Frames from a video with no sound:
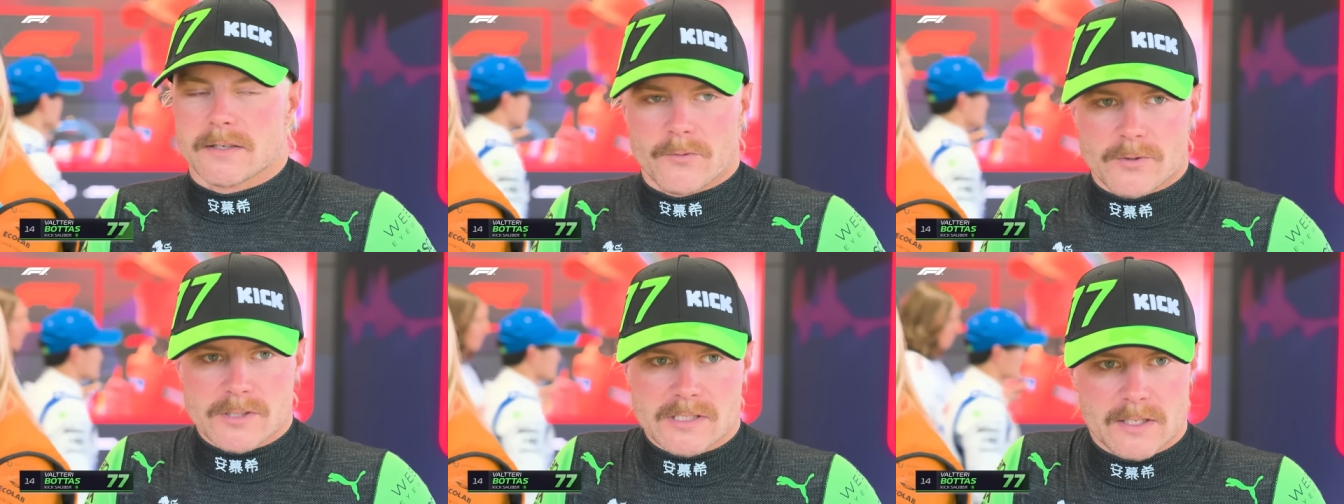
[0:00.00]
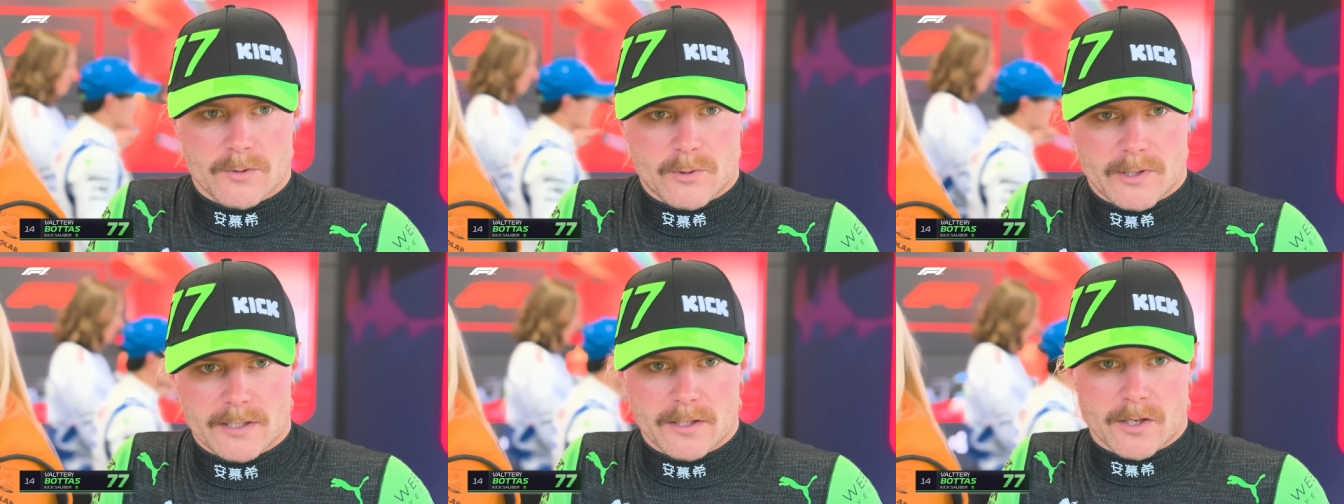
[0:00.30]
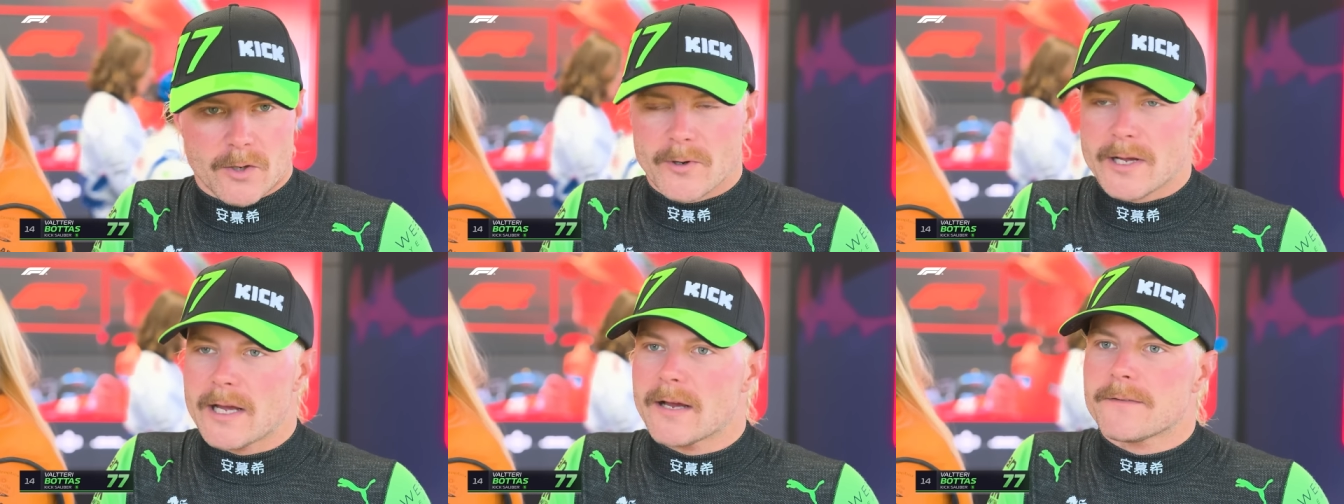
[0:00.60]
Obviously, we
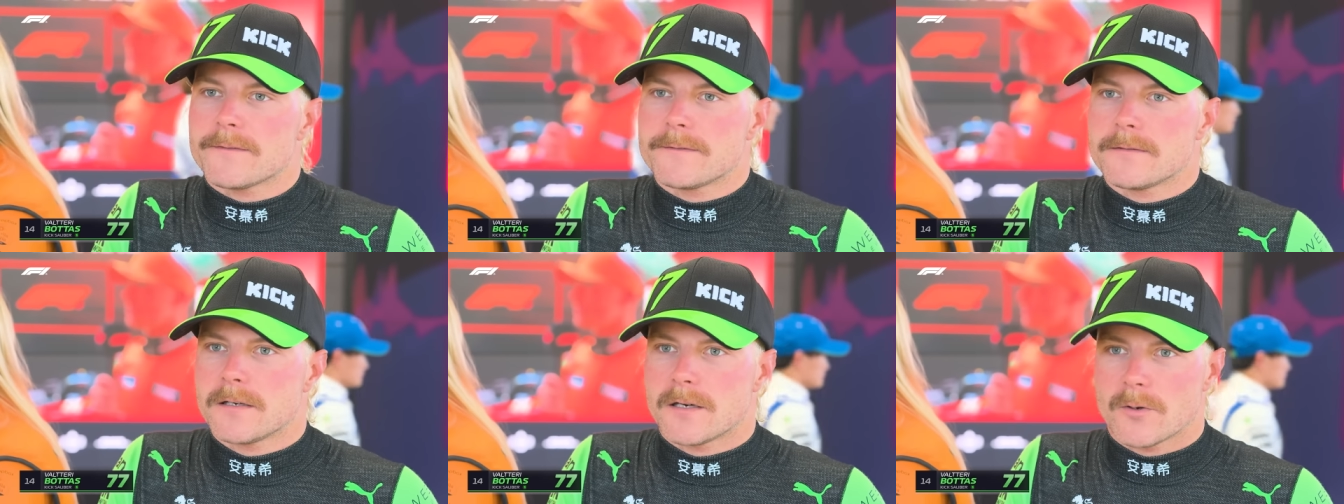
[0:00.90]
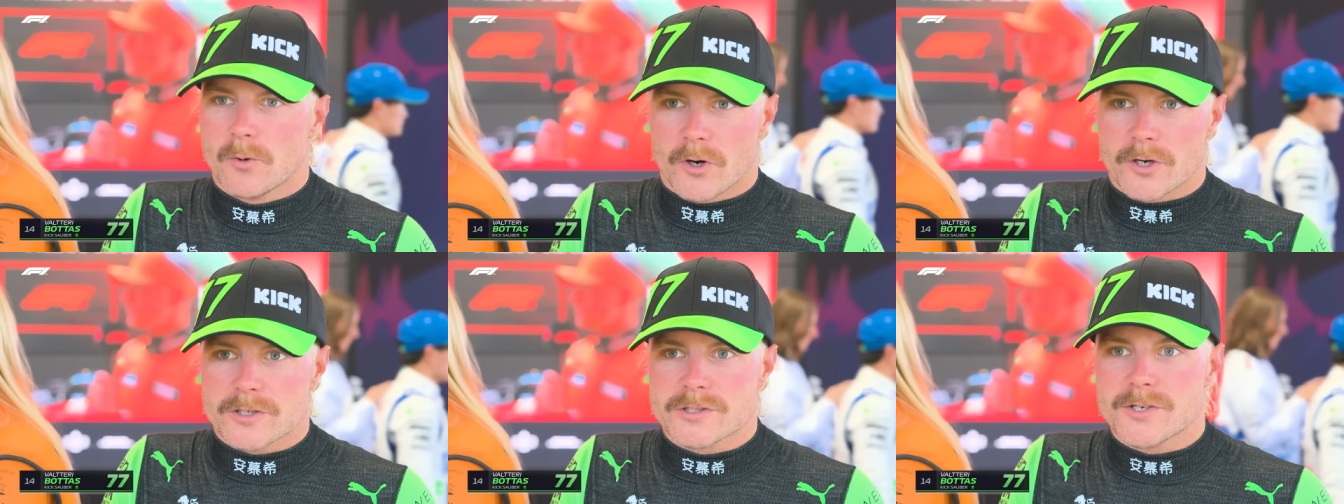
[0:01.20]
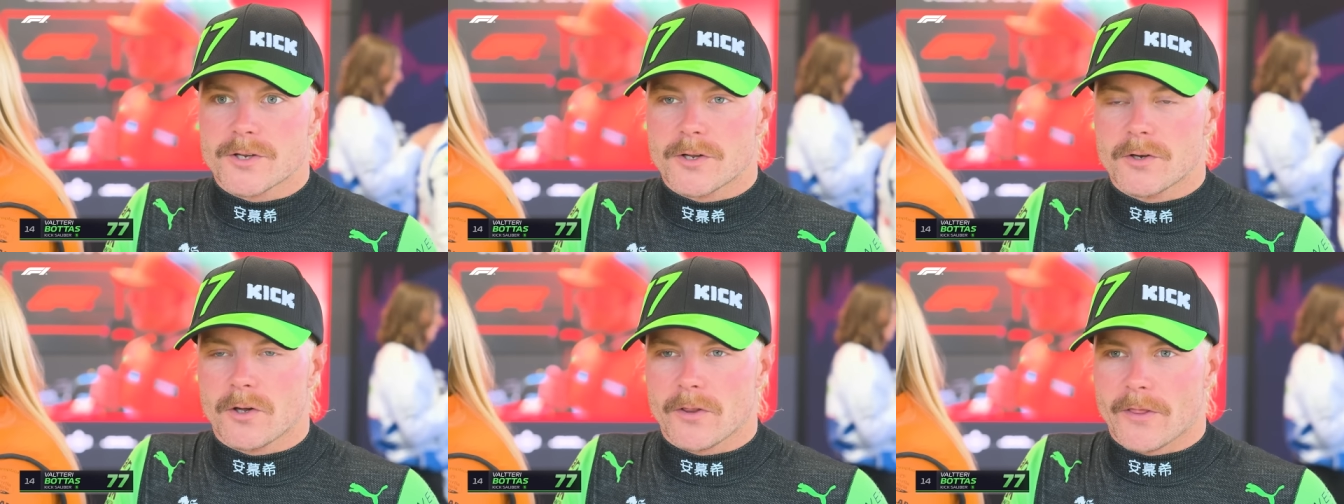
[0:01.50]
know we have work
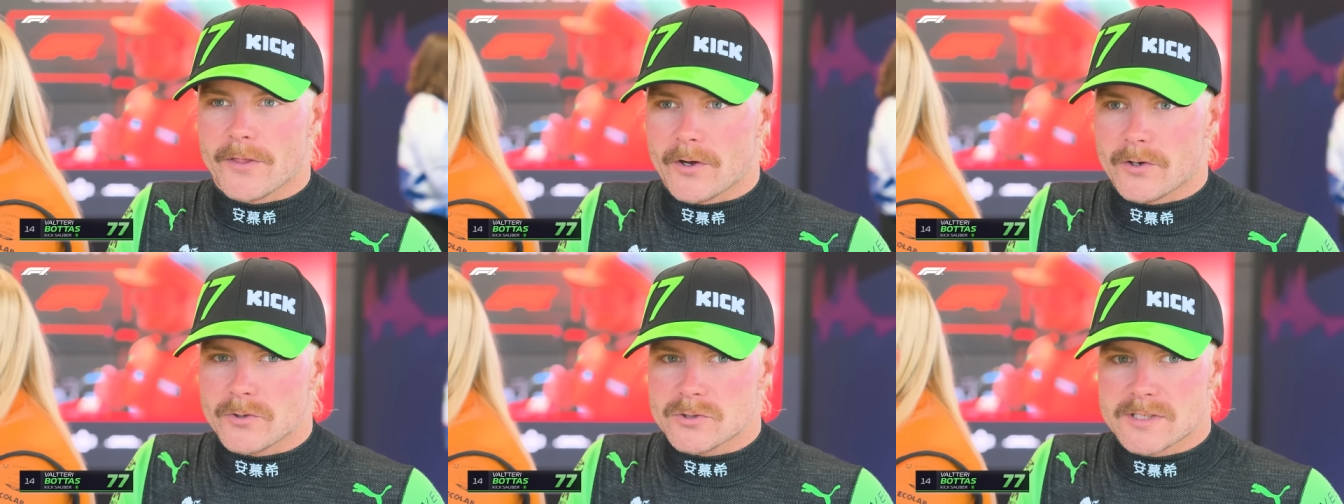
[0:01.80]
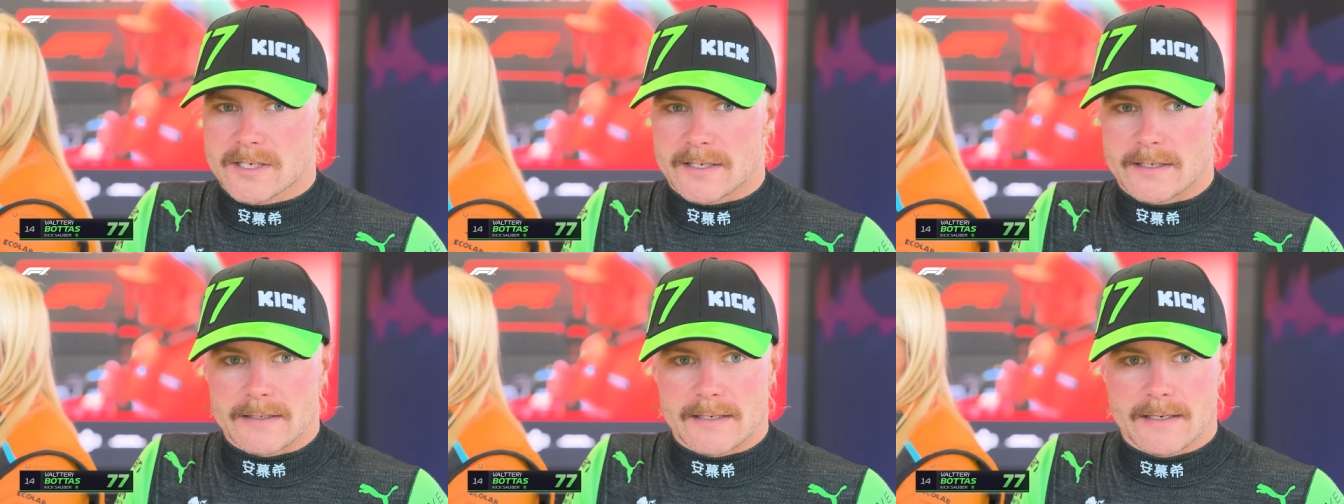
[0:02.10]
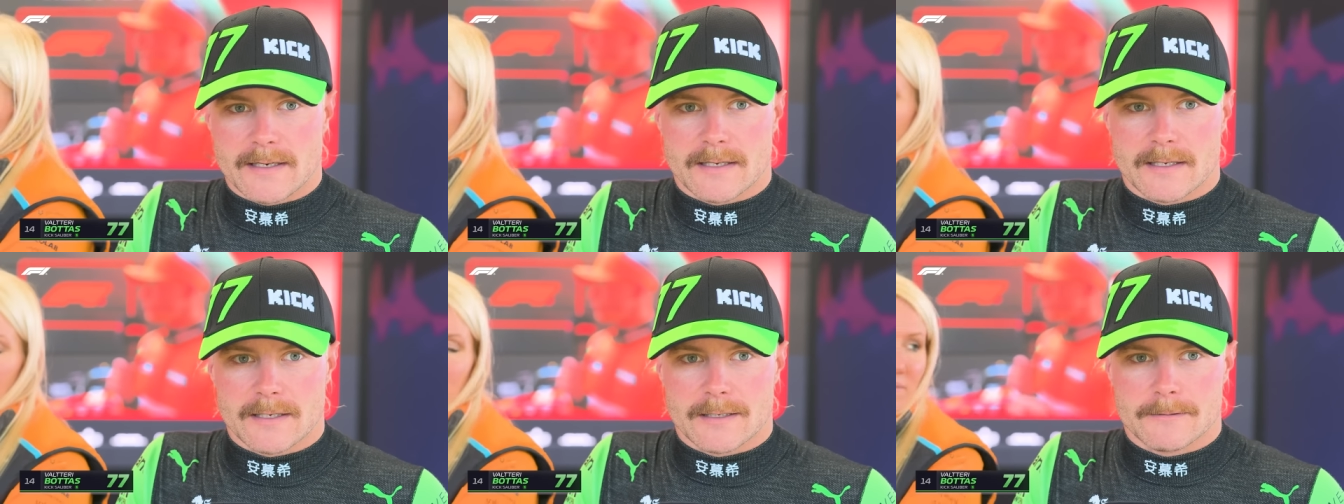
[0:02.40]
to do on those, and
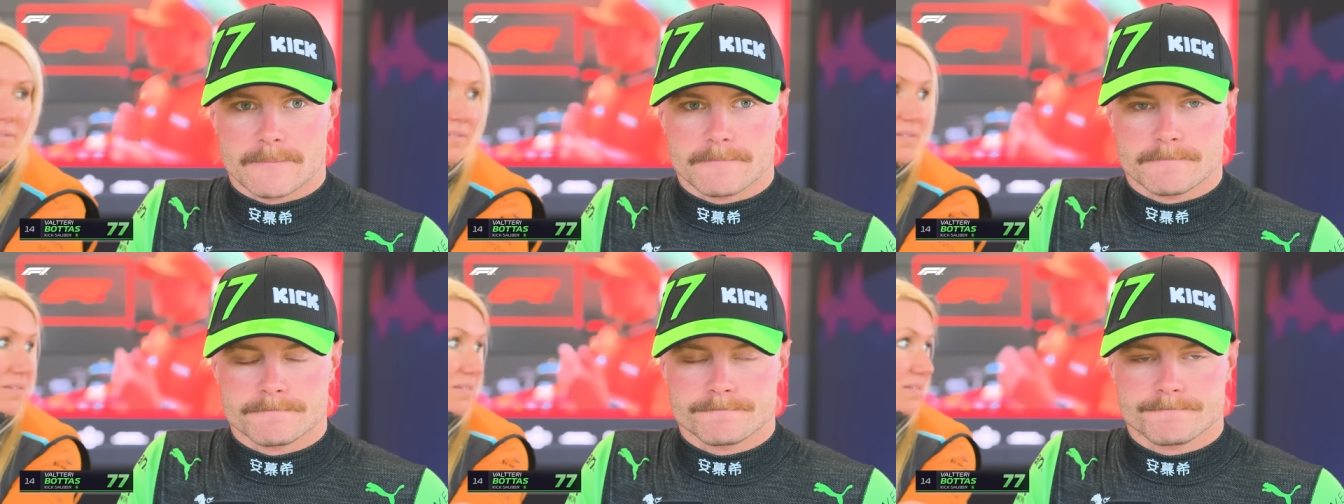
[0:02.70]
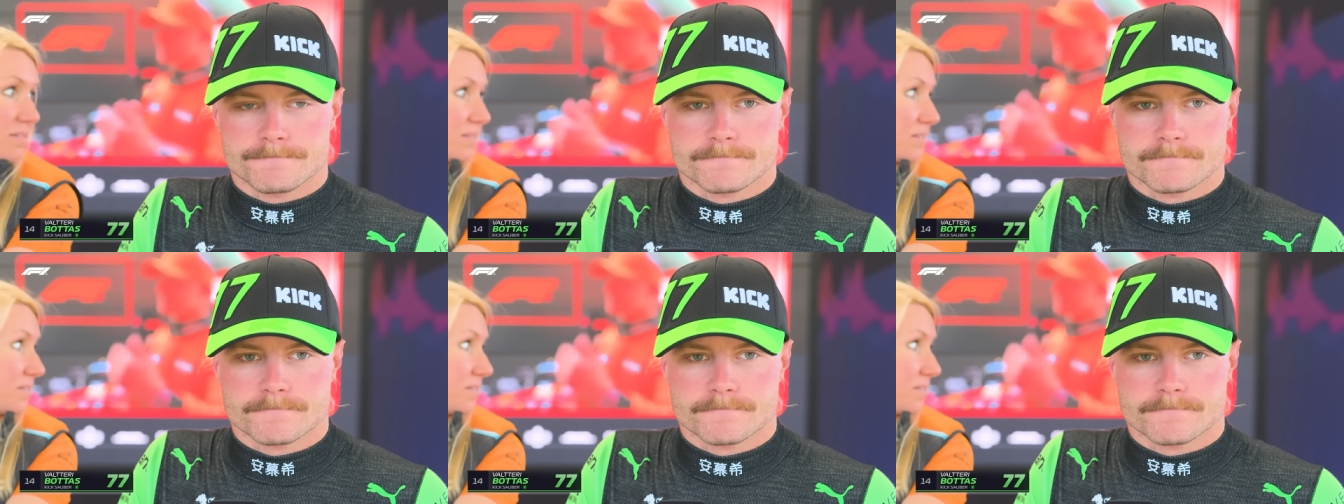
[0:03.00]
um,